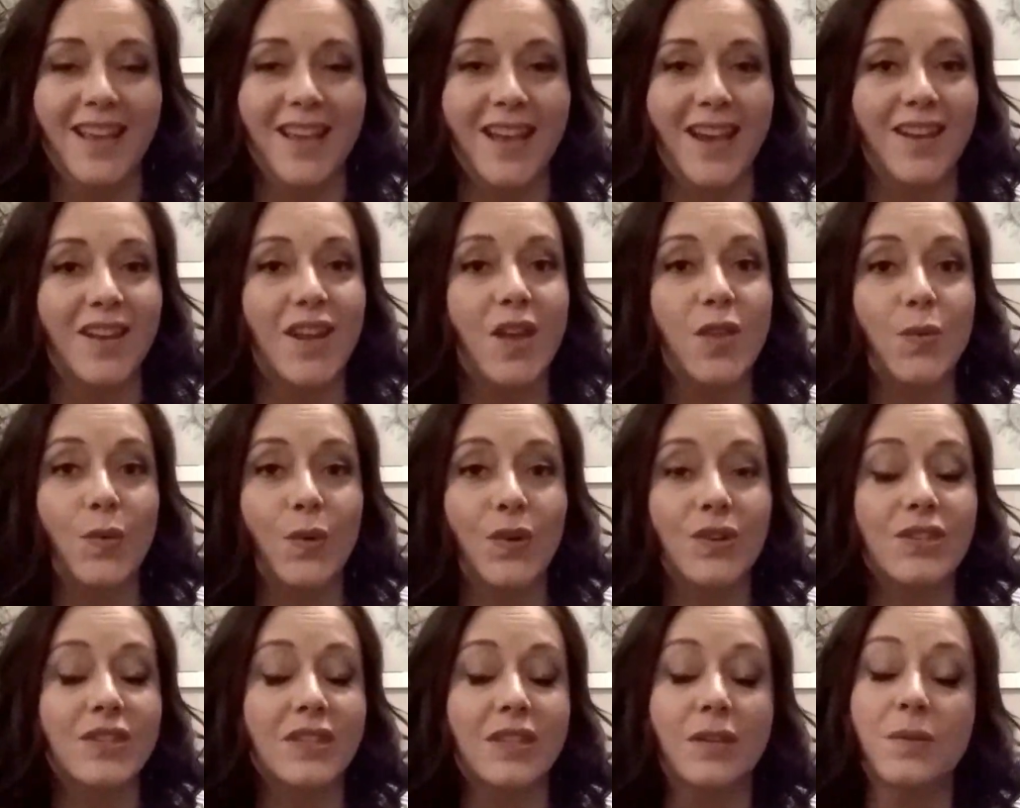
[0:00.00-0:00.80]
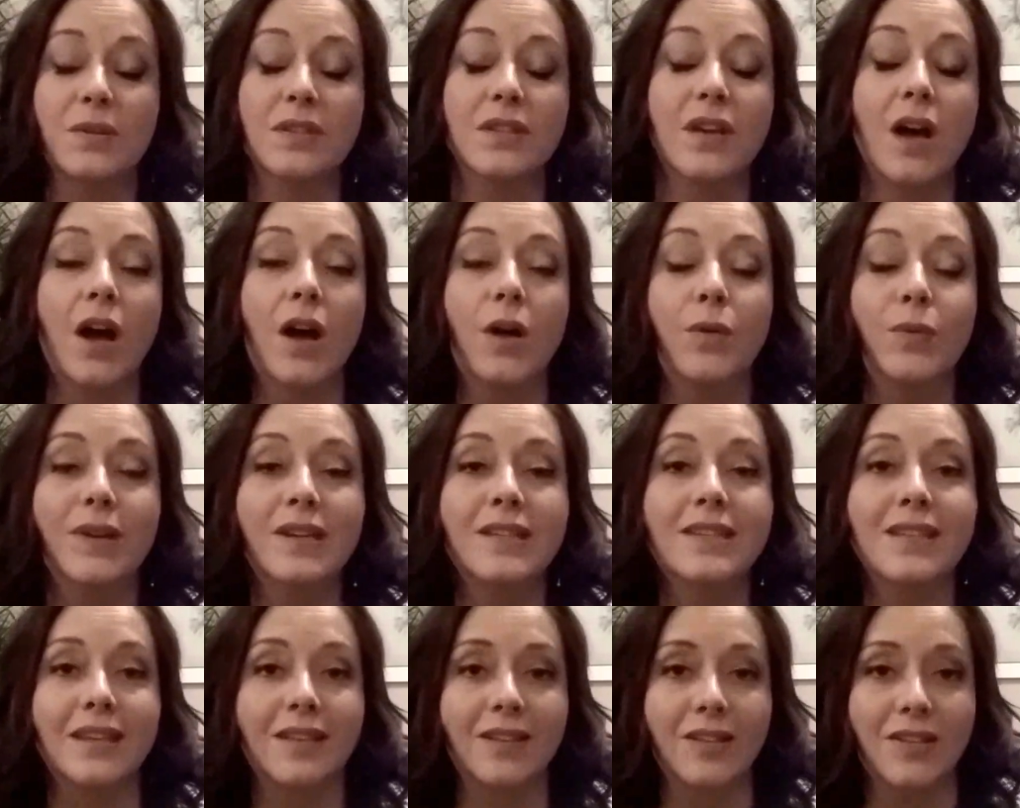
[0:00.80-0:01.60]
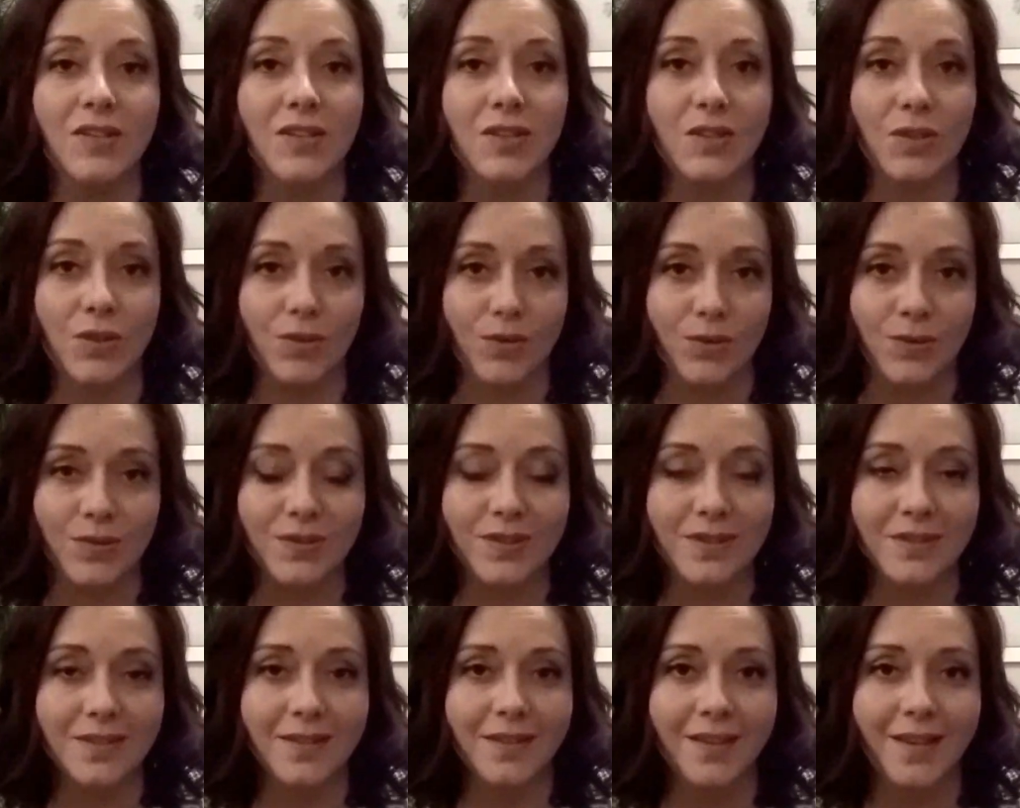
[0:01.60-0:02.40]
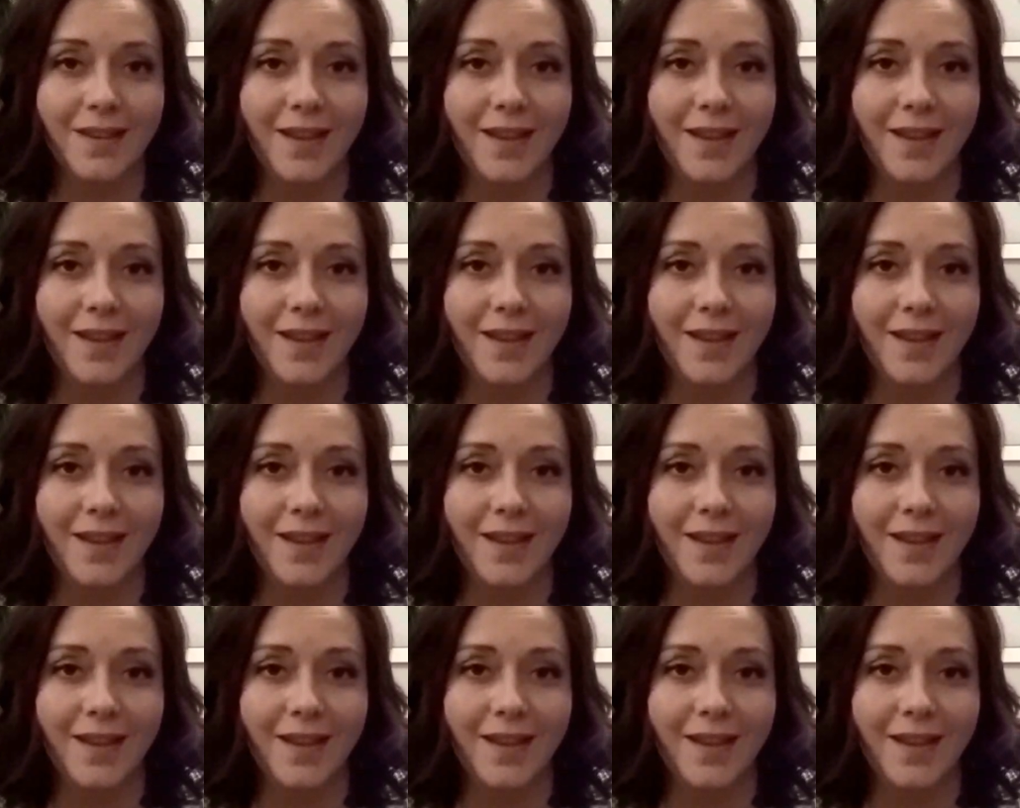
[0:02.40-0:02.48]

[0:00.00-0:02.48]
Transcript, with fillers: In other words, there was always an excuse.